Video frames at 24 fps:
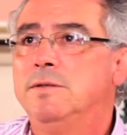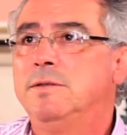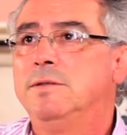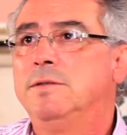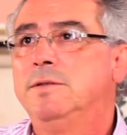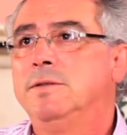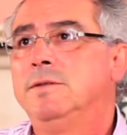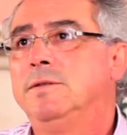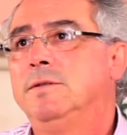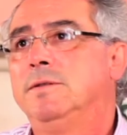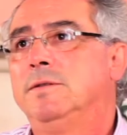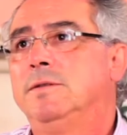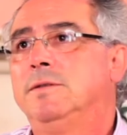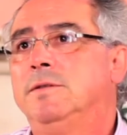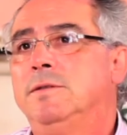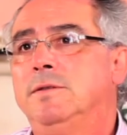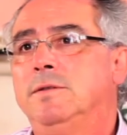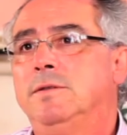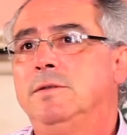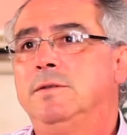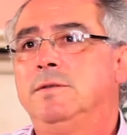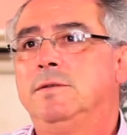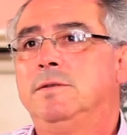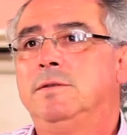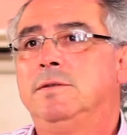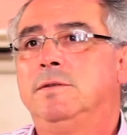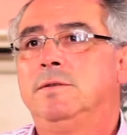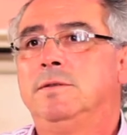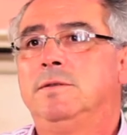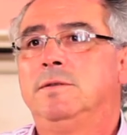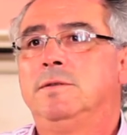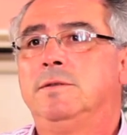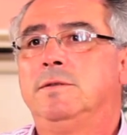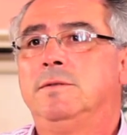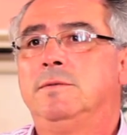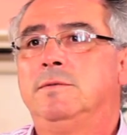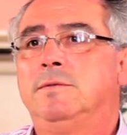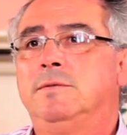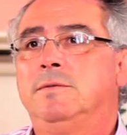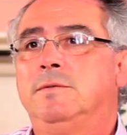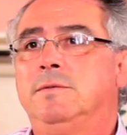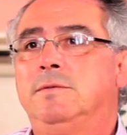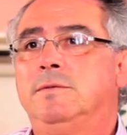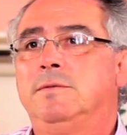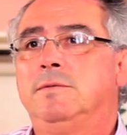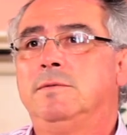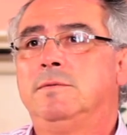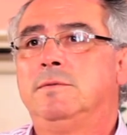
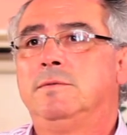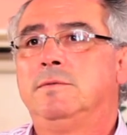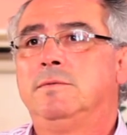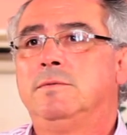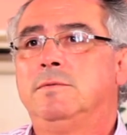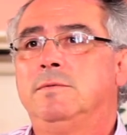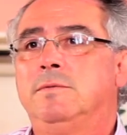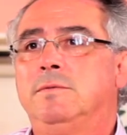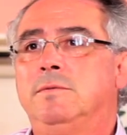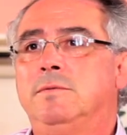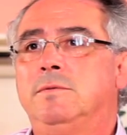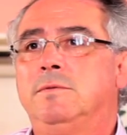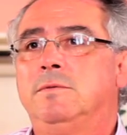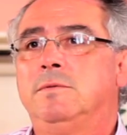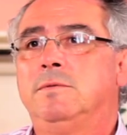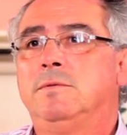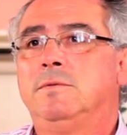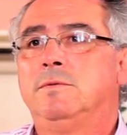[no speech]